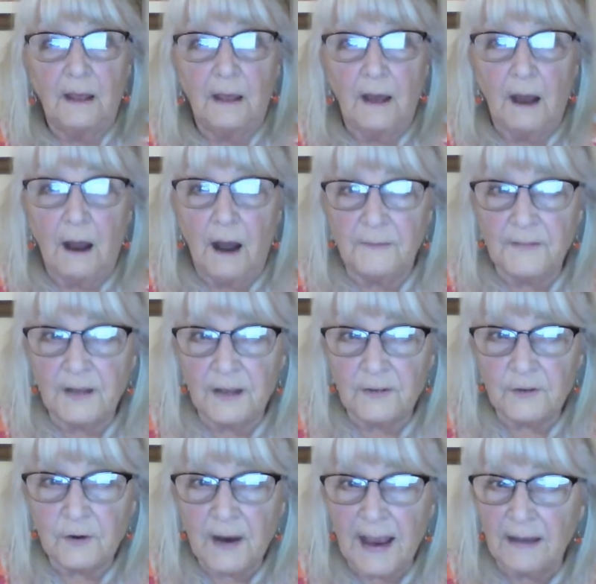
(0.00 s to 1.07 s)
On the
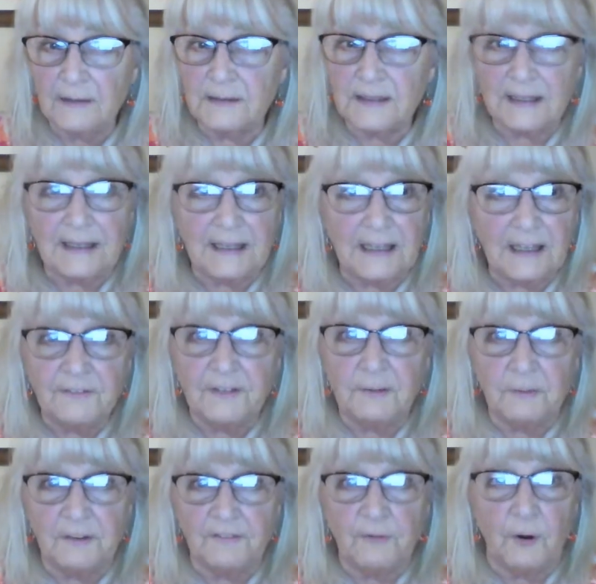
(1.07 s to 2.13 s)
other hand, even
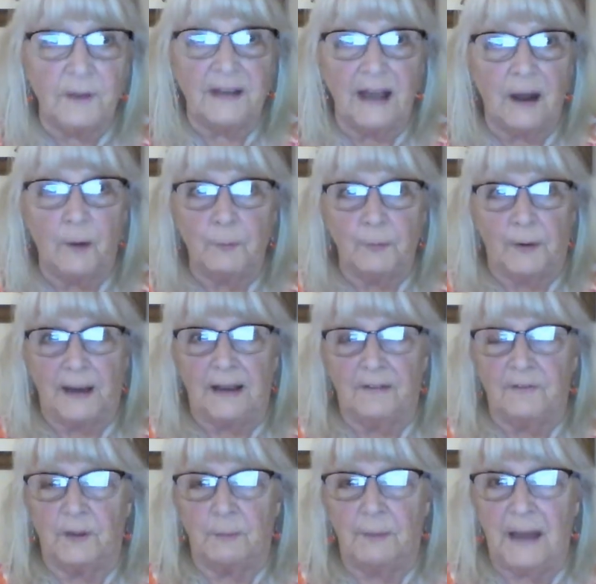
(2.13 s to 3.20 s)
before the outbreak of
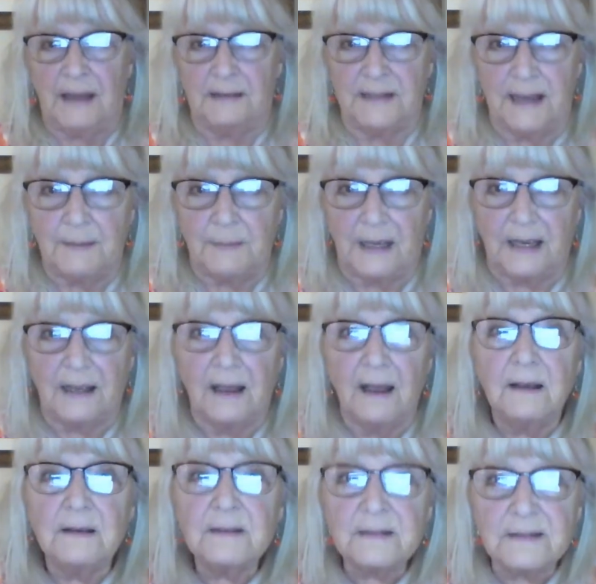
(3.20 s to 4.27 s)
the pandemic,
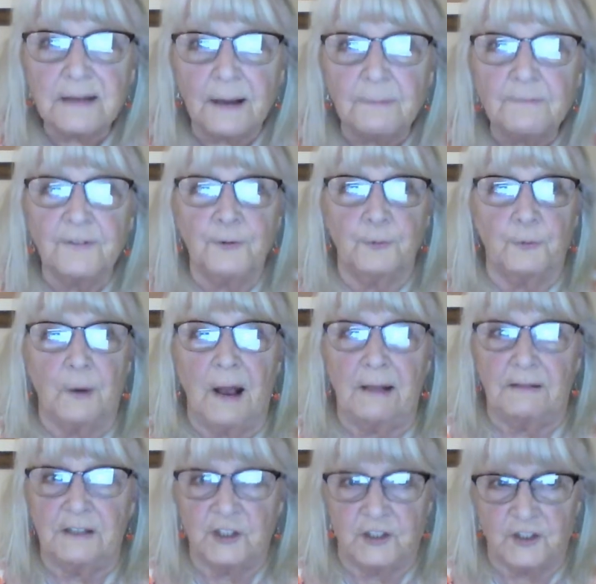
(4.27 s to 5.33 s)
some
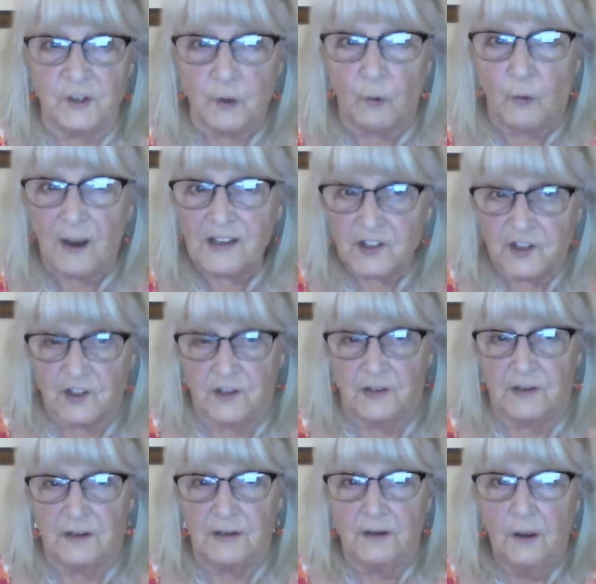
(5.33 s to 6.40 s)
virologists
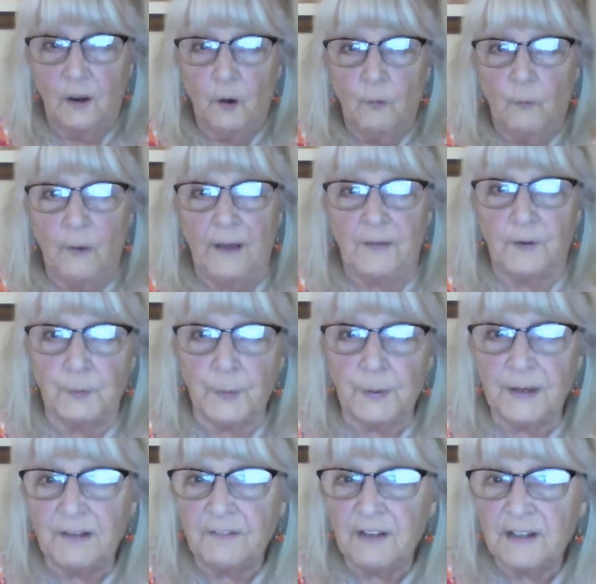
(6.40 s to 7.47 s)
questioned whether
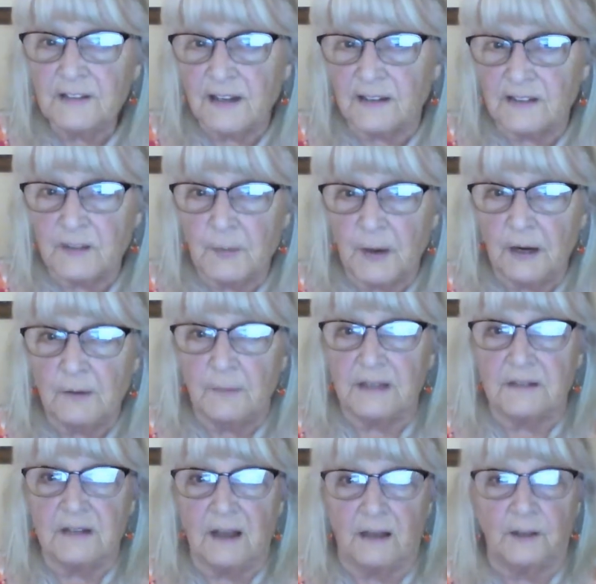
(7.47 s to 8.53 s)
previous
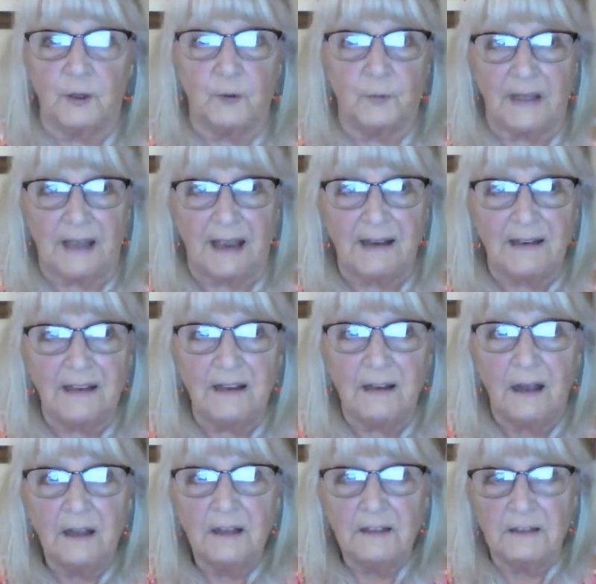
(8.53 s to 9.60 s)
experiments on creating
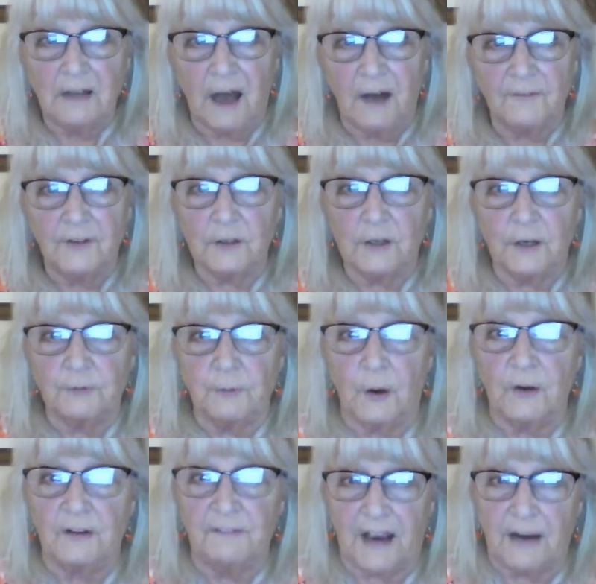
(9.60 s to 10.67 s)
novel
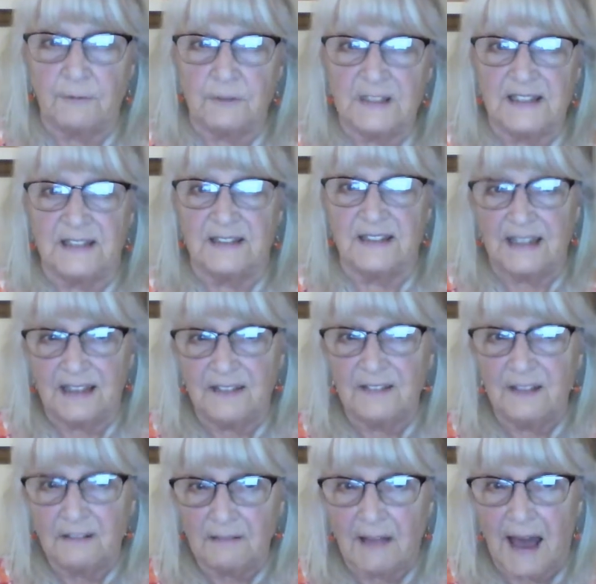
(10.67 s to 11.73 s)
coronaviruses in
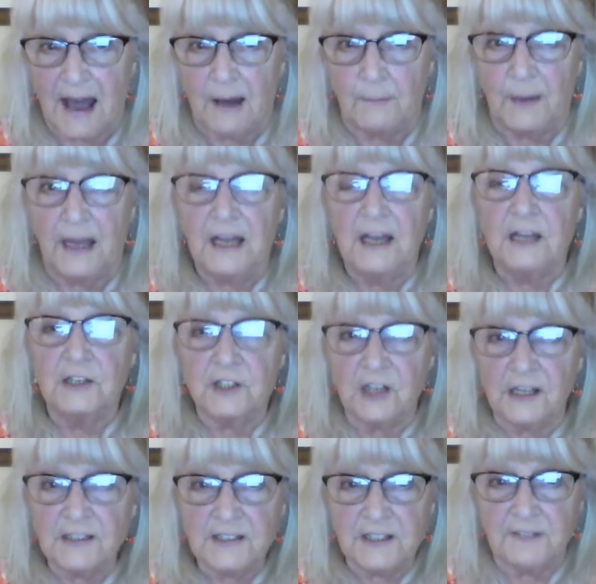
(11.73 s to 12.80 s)
the lab
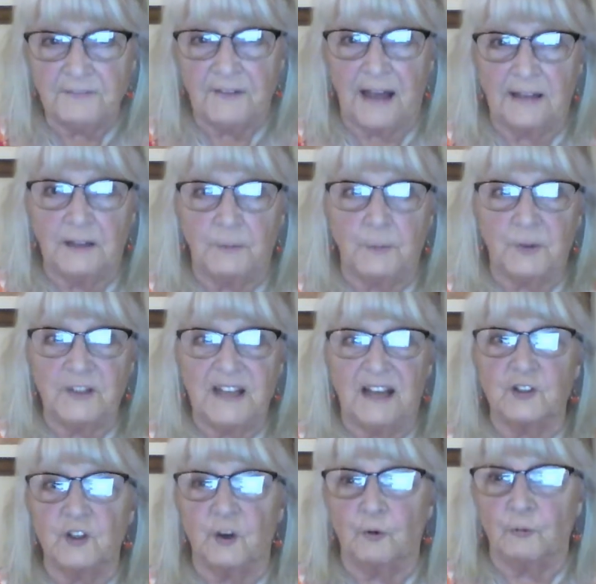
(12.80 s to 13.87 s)
justified the
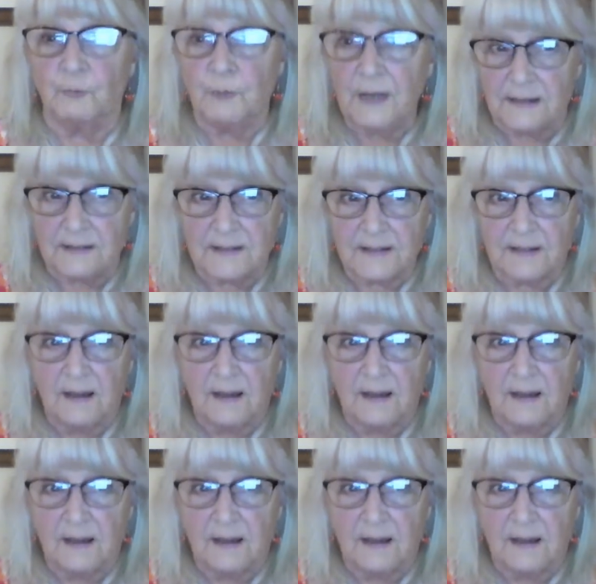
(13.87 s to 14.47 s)
potential risk